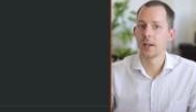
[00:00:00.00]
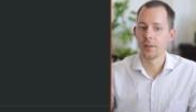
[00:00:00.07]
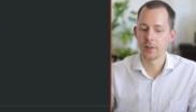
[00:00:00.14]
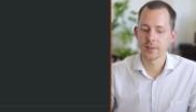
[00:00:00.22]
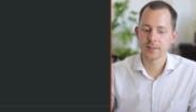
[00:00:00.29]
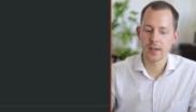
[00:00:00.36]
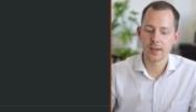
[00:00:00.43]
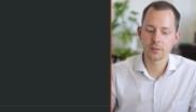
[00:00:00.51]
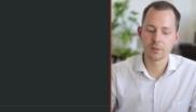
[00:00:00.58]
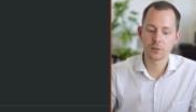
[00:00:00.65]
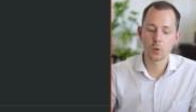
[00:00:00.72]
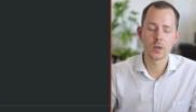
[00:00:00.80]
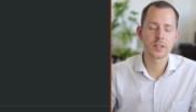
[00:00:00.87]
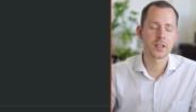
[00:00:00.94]
In this case, of
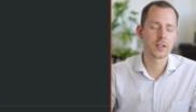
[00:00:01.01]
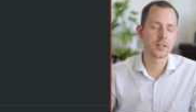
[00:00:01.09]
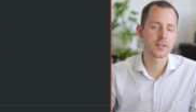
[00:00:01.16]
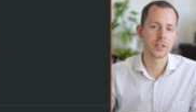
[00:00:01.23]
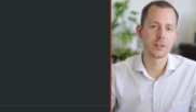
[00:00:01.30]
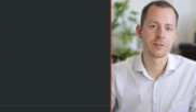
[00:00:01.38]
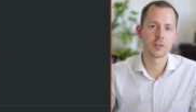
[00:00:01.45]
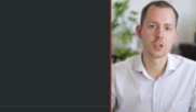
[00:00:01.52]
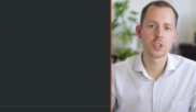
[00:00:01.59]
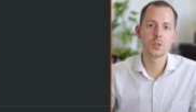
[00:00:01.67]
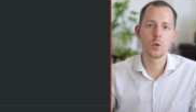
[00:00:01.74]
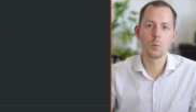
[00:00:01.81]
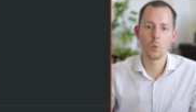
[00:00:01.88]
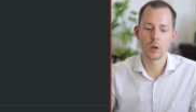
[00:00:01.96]
course, it is the
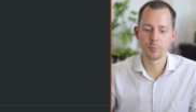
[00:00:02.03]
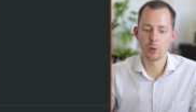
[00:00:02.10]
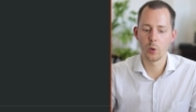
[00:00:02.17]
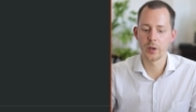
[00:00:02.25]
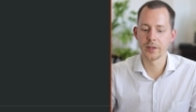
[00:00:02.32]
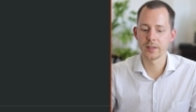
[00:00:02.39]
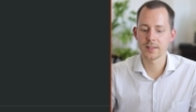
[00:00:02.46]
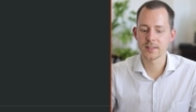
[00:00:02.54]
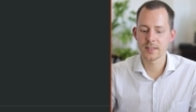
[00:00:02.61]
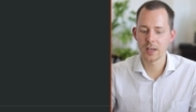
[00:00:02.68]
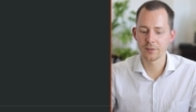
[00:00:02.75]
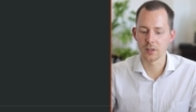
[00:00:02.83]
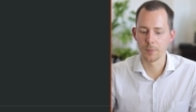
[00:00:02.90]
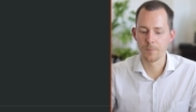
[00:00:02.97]
version
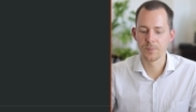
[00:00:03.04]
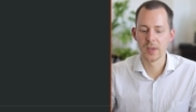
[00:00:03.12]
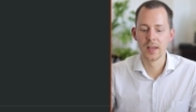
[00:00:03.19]
1.7.